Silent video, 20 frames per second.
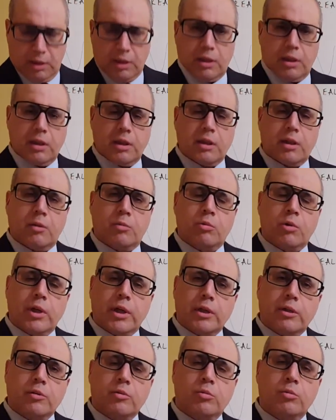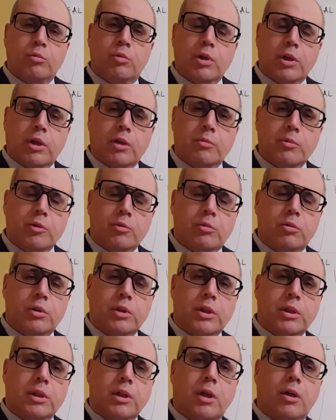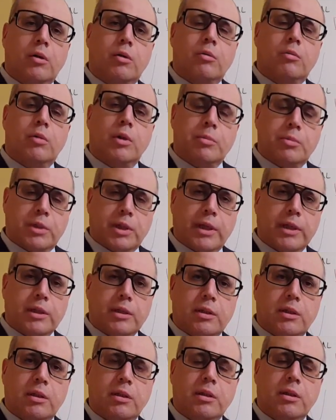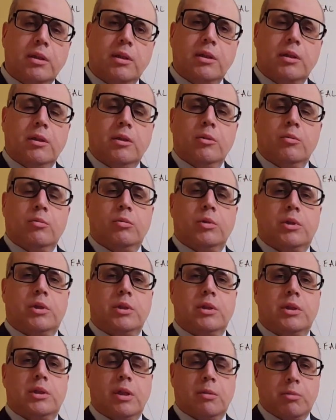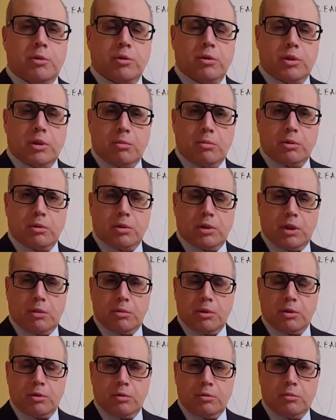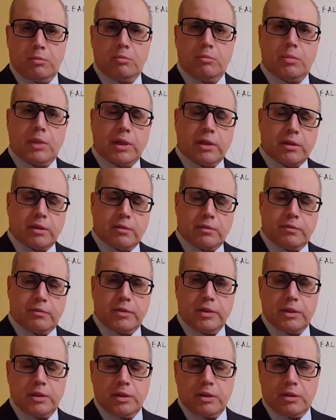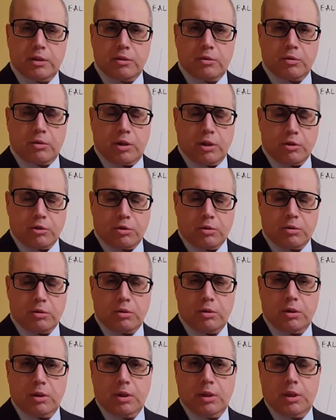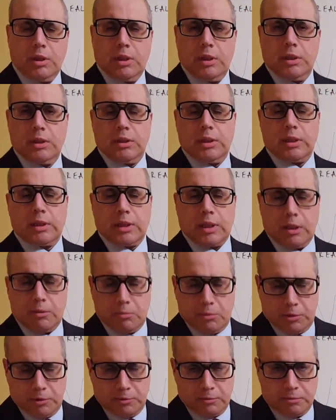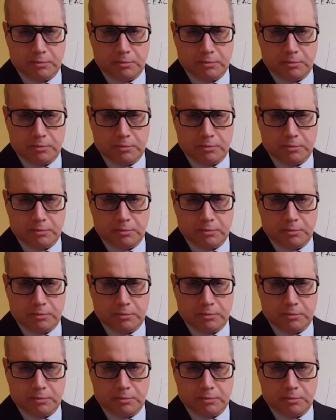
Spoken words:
and I would like to welcome you in our website, which is www.mathphysicseducation.com.